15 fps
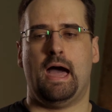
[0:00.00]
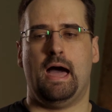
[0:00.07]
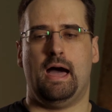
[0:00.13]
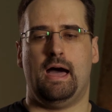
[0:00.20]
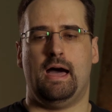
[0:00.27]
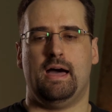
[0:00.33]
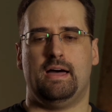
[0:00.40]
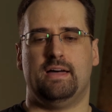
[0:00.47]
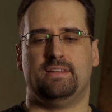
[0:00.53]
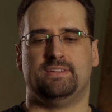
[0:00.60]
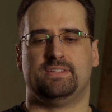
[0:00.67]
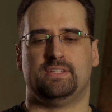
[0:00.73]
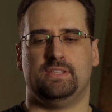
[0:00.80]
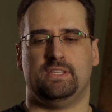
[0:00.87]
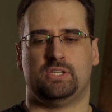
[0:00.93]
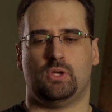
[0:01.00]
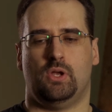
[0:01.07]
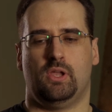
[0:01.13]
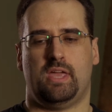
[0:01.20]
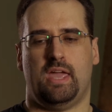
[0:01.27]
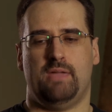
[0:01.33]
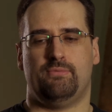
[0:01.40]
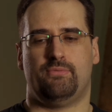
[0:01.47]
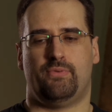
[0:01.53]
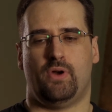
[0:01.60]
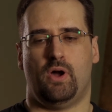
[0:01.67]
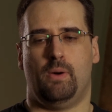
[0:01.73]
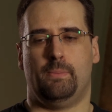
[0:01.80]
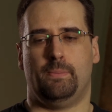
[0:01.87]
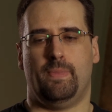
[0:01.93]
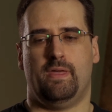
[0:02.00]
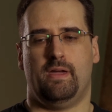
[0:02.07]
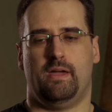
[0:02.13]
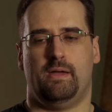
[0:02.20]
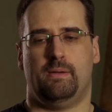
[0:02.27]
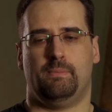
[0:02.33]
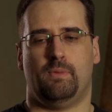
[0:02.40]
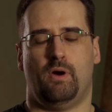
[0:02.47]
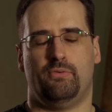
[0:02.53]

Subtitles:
And this all came from the